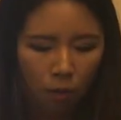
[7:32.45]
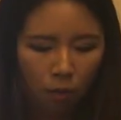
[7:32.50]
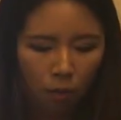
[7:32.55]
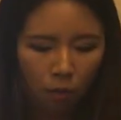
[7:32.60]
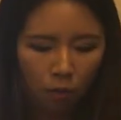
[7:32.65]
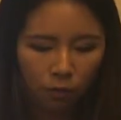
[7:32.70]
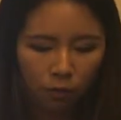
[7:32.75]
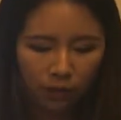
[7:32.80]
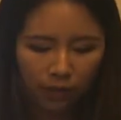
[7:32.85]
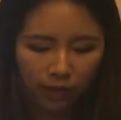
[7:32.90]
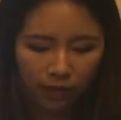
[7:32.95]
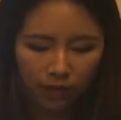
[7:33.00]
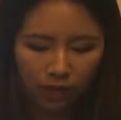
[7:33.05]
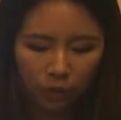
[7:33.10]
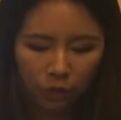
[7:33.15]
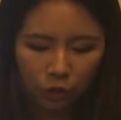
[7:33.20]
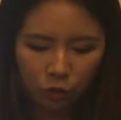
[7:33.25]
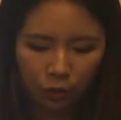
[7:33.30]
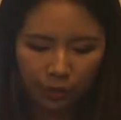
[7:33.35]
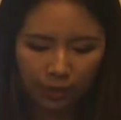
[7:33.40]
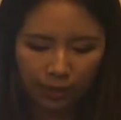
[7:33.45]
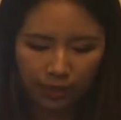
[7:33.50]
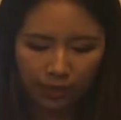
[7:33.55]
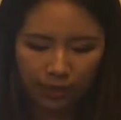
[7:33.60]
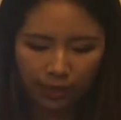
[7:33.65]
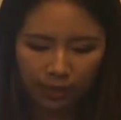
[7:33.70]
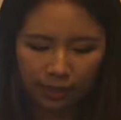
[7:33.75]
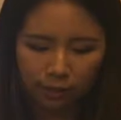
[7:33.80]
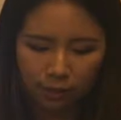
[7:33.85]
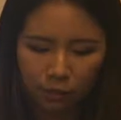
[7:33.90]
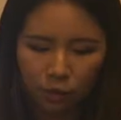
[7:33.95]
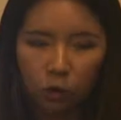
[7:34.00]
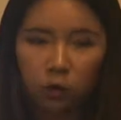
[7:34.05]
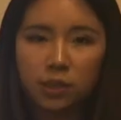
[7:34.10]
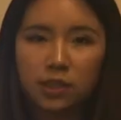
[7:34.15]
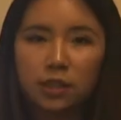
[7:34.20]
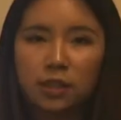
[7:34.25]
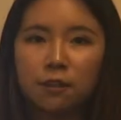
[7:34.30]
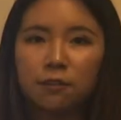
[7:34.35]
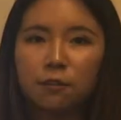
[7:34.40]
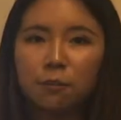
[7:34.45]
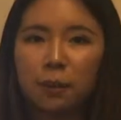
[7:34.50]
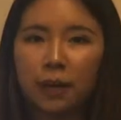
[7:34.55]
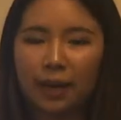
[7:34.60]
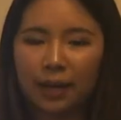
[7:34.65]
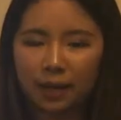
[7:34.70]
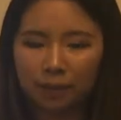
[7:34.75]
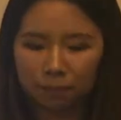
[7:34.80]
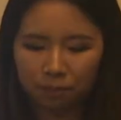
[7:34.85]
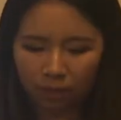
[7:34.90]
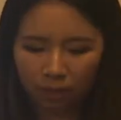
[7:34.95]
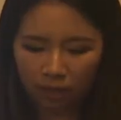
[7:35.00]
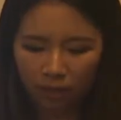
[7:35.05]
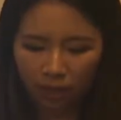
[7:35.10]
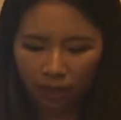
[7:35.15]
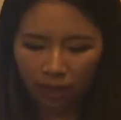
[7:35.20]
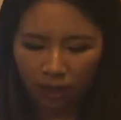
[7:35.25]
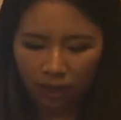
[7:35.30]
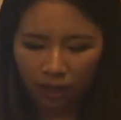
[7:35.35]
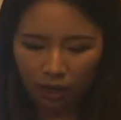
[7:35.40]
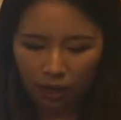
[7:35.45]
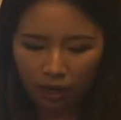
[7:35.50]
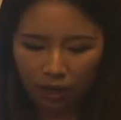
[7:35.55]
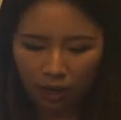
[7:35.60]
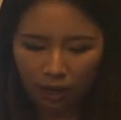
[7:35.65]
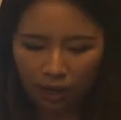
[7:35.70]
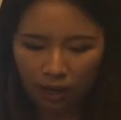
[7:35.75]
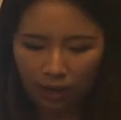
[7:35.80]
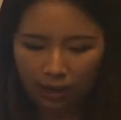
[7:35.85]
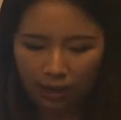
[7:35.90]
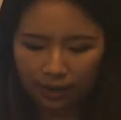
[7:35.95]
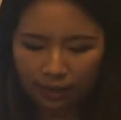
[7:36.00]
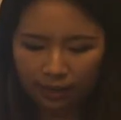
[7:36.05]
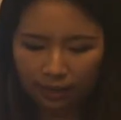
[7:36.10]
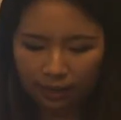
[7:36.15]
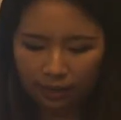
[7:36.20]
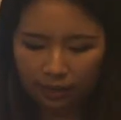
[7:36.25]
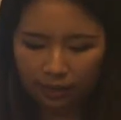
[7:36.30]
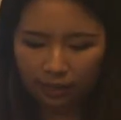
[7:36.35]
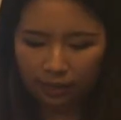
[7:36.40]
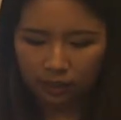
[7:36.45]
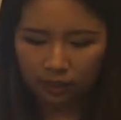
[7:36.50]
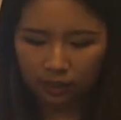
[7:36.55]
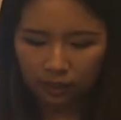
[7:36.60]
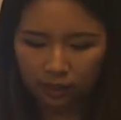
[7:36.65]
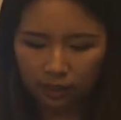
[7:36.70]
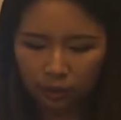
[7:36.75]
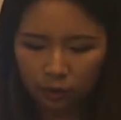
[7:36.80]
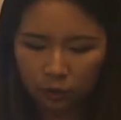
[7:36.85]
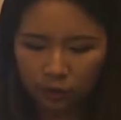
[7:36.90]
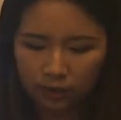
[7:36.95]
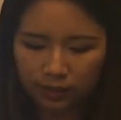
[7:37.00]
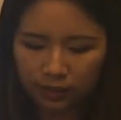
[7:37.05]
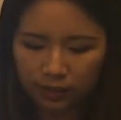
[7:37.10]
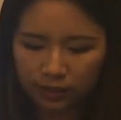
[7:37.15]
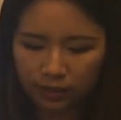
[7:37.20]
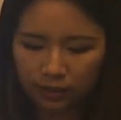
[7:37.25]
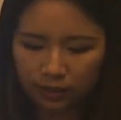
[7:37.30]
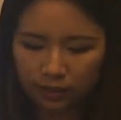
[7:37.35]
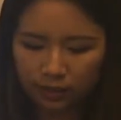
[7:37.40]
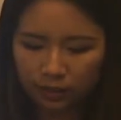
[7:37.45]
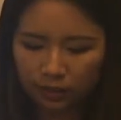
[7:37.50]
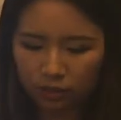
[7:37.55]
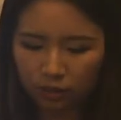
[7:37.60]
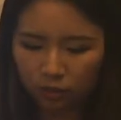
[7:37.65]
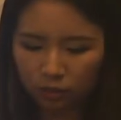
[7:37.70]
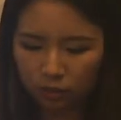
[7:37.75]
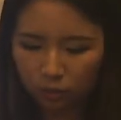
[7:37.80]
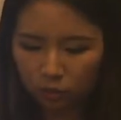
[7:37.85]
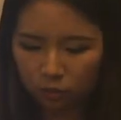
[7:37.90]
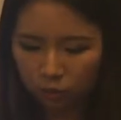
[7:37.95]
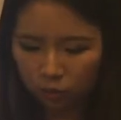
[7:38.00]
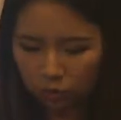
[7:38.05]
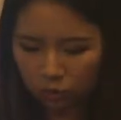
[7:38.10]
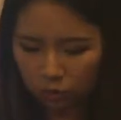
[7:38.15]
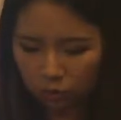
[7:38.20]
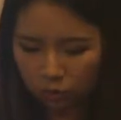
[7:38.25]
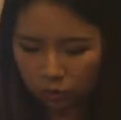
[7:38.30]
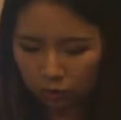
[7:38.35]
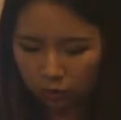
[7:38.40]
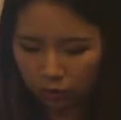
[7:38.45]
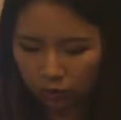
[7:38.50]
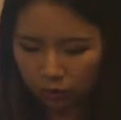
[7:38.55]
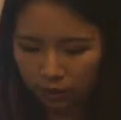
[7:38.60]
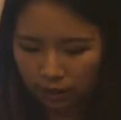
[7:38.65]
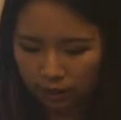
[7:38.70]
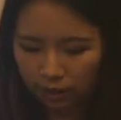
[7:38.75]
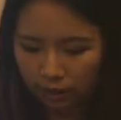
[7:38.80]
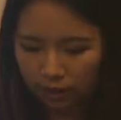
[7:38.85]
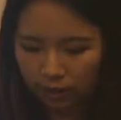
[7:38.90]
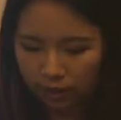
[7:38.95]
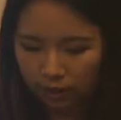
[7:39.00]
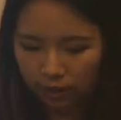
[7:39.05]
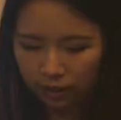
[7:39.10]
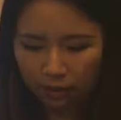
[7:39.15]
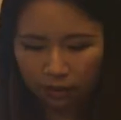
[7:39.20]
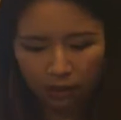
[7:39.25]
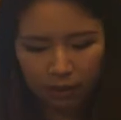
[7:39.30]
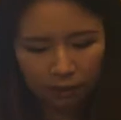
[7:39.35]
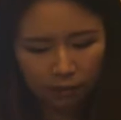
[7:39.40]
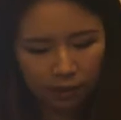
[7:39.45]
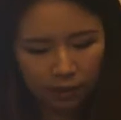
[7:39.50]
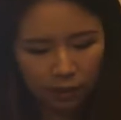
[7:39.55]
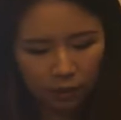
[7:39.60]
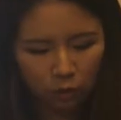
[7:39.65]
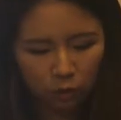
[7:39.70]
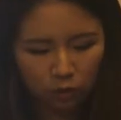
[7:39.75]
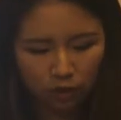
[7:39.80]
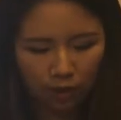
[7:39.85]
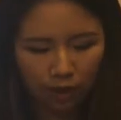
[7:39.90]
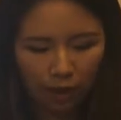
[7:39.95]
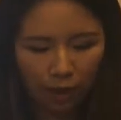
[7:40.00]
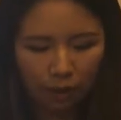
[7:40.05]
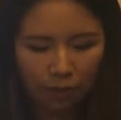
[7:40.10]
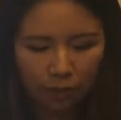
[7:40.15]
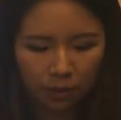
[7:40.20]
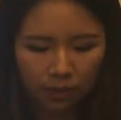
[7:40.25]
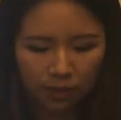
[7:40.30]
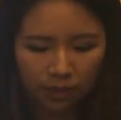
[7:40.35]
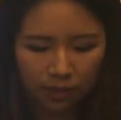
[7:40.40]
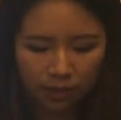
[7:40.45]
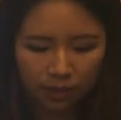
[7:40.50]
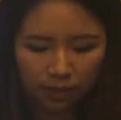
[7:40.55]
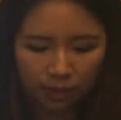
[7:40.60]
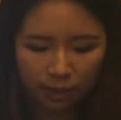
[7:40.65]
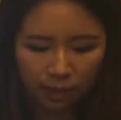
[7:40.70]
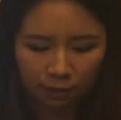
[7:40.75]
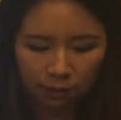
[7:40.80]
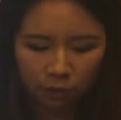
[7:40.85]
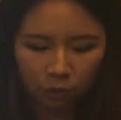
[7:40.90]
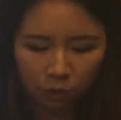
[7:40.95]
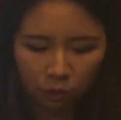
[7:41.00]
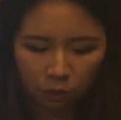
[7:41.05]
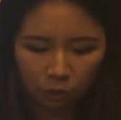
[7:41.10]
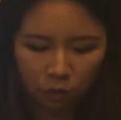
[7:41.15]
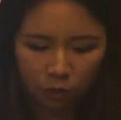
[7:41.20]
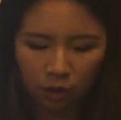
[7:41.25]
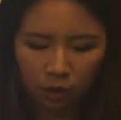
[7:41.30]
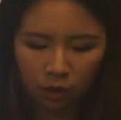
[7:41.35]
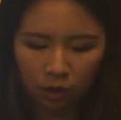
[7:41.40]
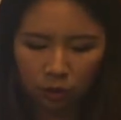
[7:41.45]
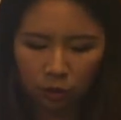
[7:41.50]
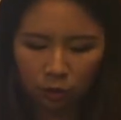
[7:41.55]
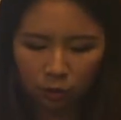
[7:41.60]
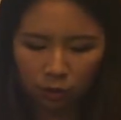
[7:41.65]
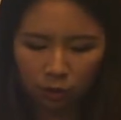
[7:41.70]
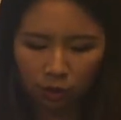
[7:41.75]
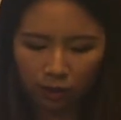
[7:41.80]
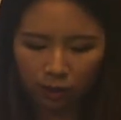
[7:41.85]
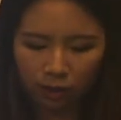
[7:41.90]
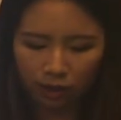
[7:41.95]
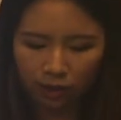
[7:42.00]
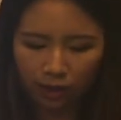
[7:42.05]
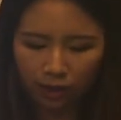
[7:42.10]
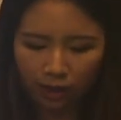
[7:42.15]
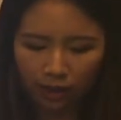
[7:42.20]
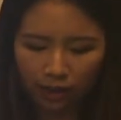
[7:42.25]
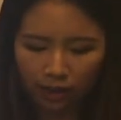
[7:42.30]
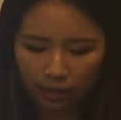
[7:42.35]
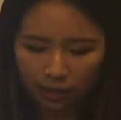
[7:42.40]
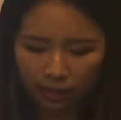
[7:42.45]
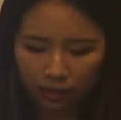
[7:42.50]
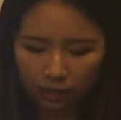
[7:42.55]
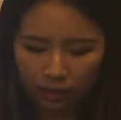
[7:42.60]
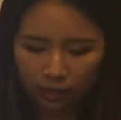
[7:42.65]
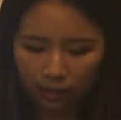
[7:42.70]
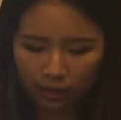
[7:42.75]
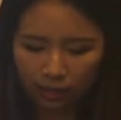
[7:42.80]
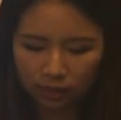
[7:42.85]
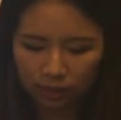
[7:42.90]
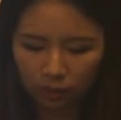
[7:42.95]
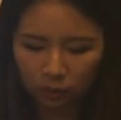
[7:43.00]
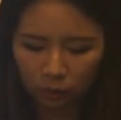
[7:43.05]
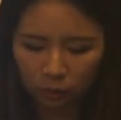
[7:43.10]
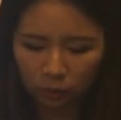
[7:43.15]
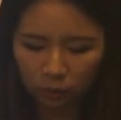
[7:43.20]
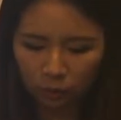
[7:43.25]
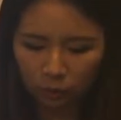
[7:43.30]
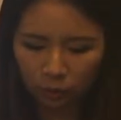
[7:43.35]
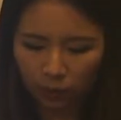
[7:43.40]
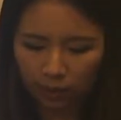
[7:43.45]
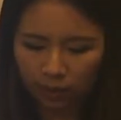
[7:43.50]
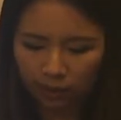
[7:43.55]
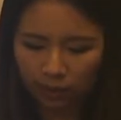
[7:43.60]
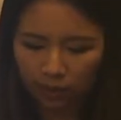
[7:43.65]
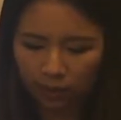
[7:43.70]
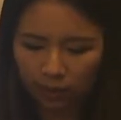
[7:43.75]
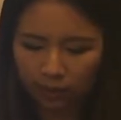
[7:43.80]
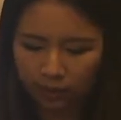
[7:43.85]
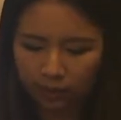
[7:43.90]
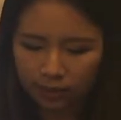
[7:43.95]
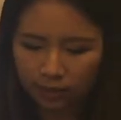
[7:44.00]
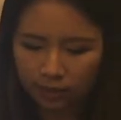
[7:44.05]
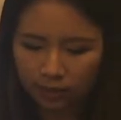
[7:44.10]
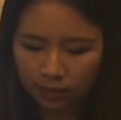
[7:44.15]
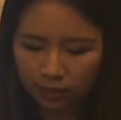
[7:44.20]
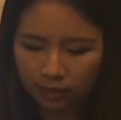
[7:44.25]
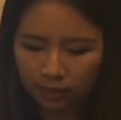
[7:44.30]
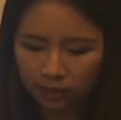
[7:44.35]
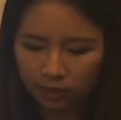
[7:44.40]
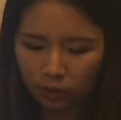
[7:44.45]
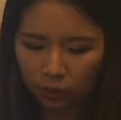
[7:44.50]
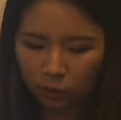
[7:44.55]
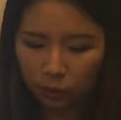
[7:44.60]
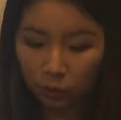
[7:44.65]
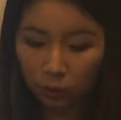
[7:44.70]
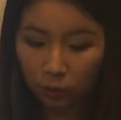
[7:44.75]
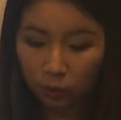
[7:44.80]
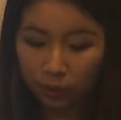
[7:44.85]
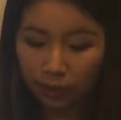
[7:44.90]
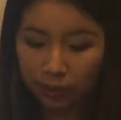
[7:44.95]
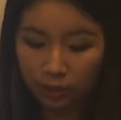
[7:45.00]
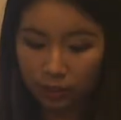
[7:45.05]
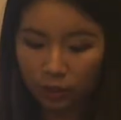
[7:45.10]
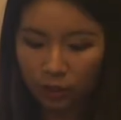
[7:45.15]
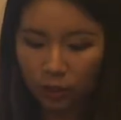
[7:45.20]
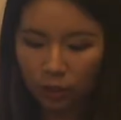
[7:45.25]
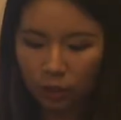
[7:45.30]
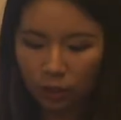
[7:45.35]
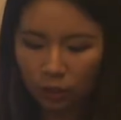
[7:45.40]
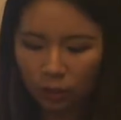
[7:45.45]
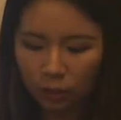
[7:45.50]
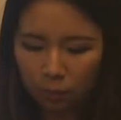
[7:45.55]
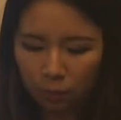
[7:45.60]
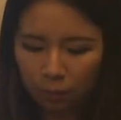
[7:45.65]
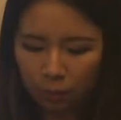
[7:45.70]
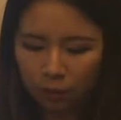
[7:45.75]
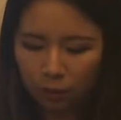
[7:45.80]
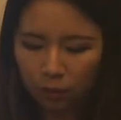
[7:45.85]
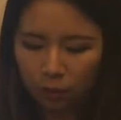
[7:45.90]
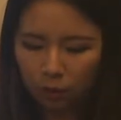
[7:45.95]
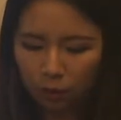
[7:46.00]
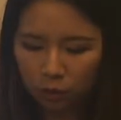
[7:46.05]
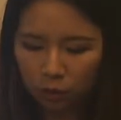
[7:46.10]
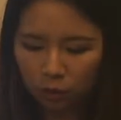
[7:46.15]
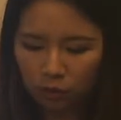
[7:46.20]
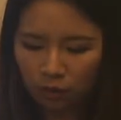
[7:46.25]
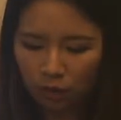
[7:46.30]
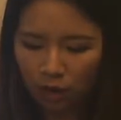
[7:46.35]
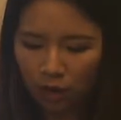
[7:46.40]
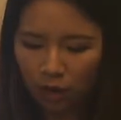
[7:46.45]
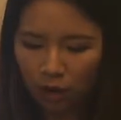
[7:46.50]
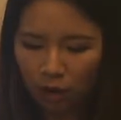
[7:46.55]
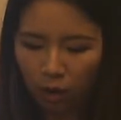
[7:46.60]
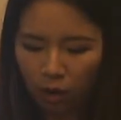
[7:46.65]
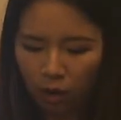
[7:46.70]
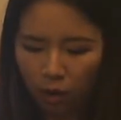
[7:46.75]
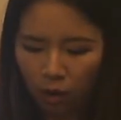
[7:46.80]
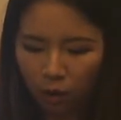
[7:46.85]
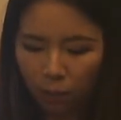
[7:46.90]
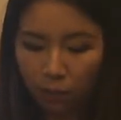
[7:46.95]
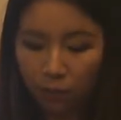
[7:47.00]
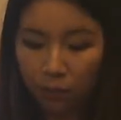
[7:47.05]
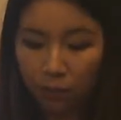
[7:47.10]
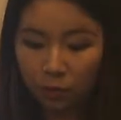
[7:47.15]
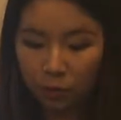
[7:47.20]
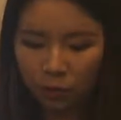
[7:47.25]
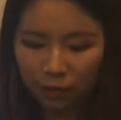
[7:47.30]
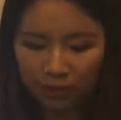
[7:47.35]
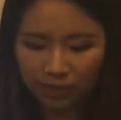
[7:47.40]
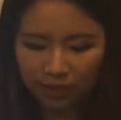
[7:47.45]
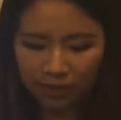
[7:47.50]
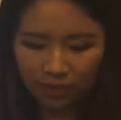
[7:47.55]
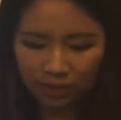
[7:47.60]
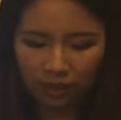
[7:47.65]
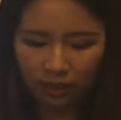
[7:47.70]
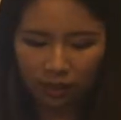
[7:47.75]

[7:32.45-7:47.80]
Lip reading: Morphine tartrate is for self-pain. It is contradicted to in individuals hypersensitive to drug and in those with conditions which preclude opioid